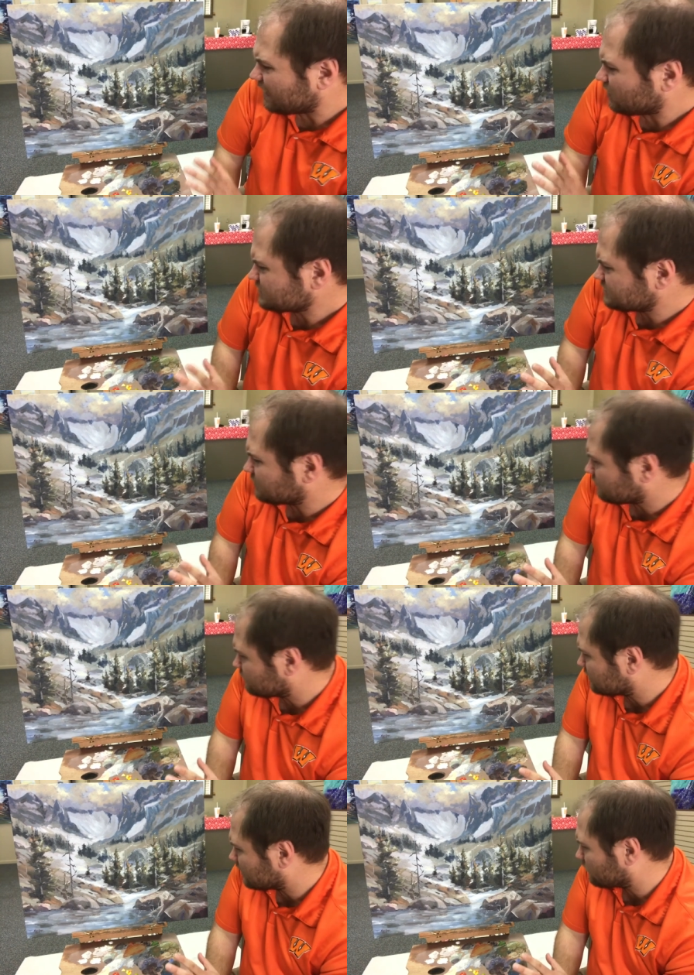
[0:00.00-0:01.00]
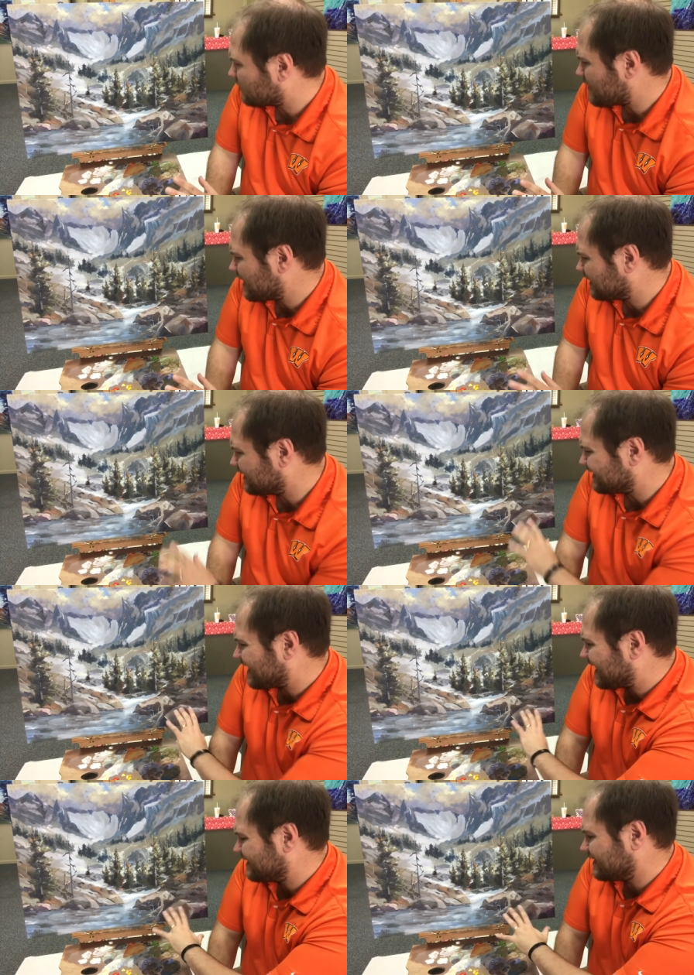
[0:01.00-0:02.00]
also went back in and
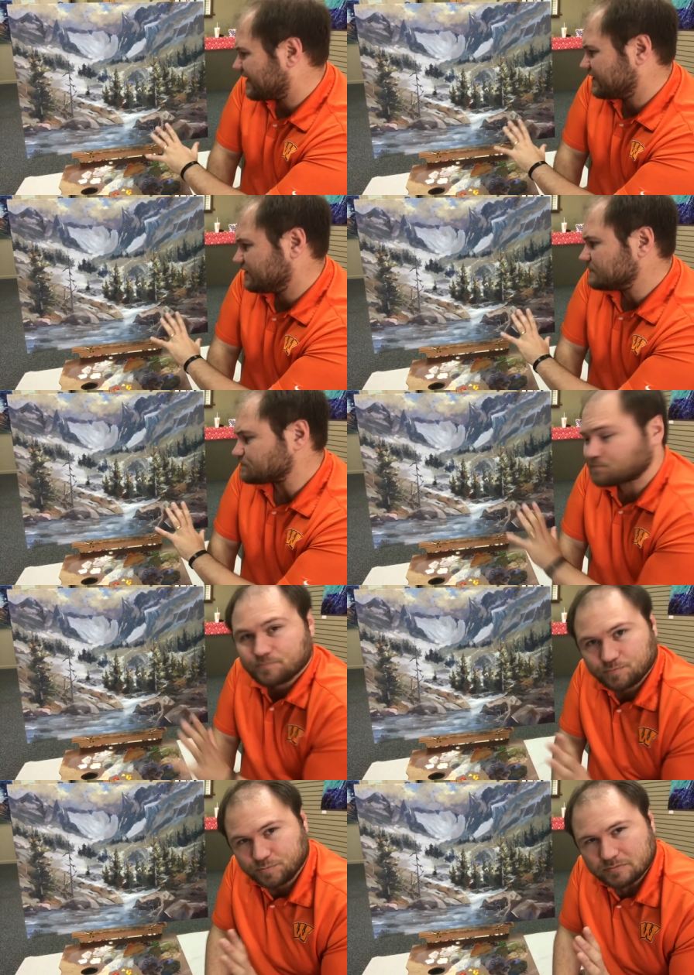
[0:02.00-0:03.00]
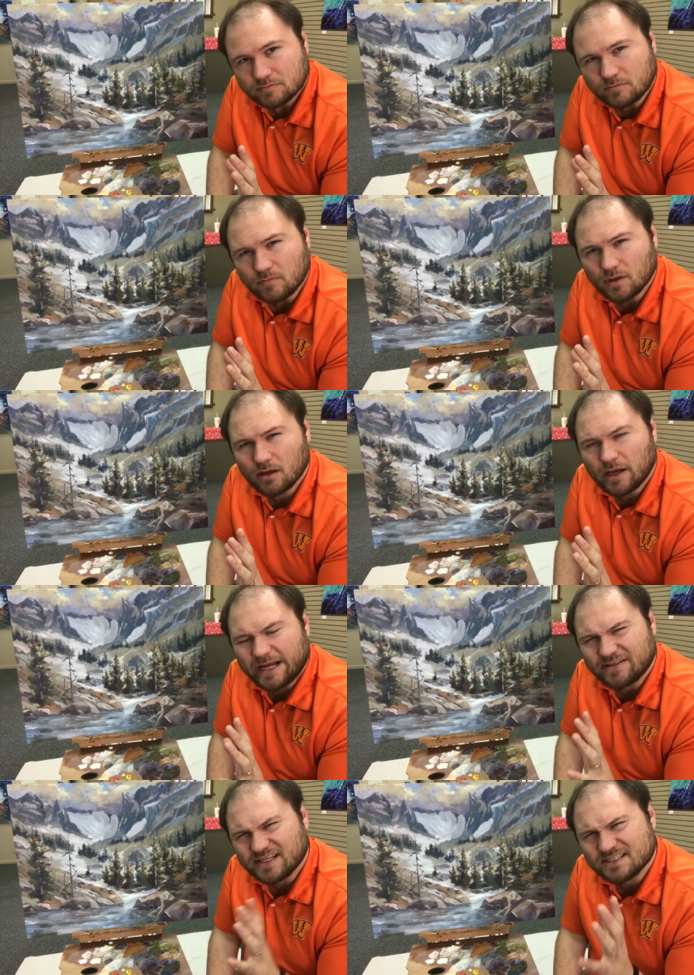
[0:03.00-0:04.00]
highlighted,
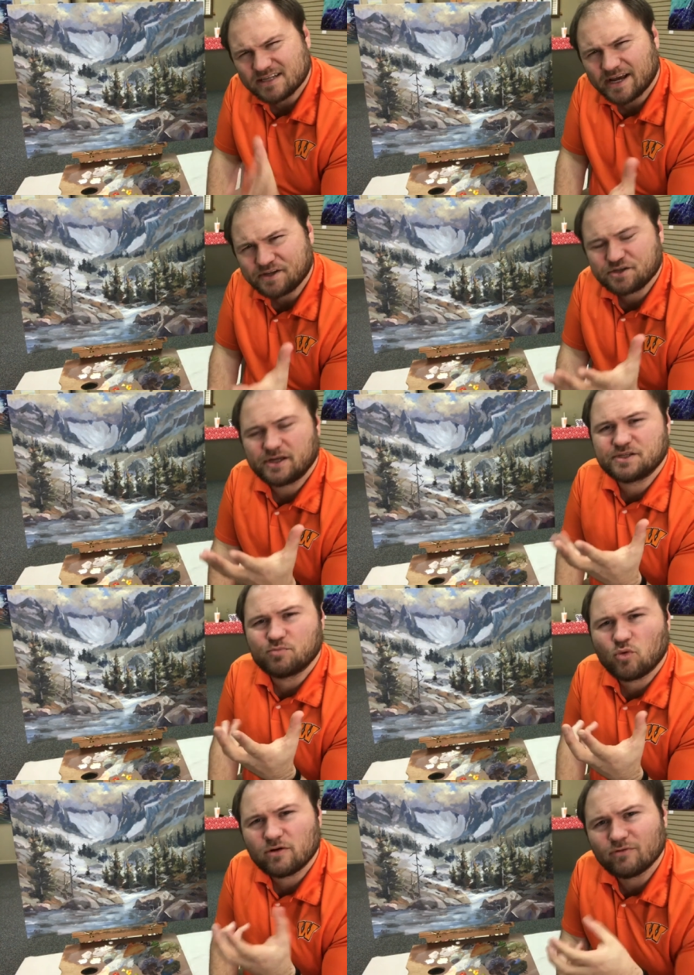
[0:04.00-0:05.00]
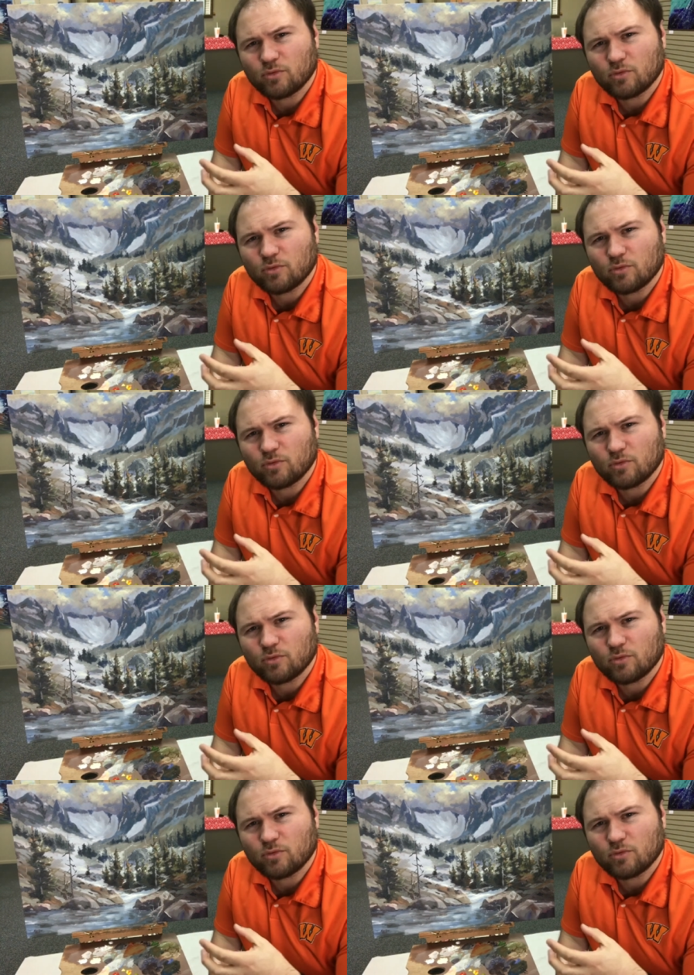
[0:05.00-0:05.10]
and at this stage it's more of a